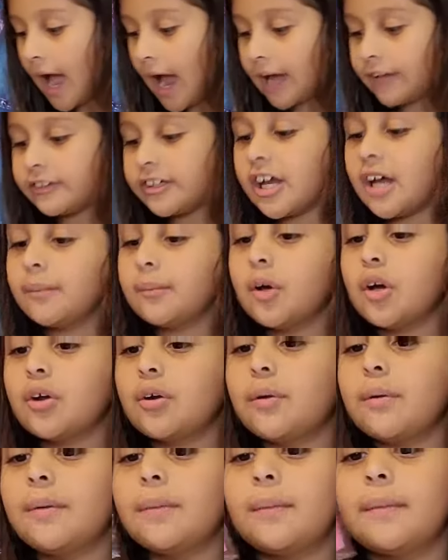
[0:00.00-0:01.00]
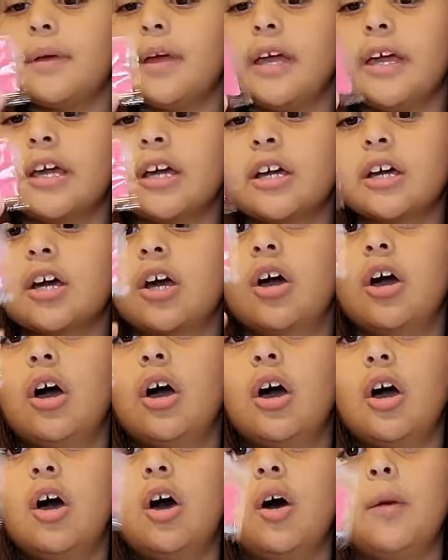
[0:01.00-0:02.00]
I think I'm gonna make
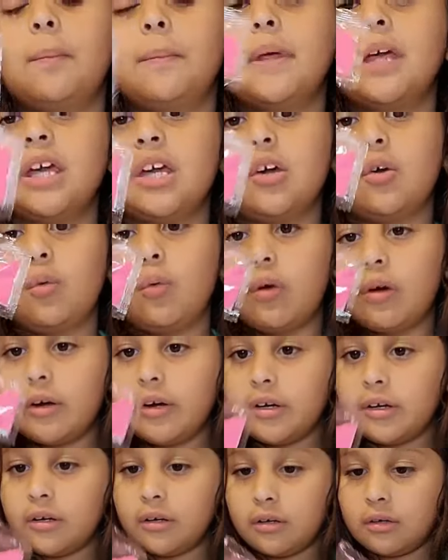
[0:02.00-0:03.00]
a pink one.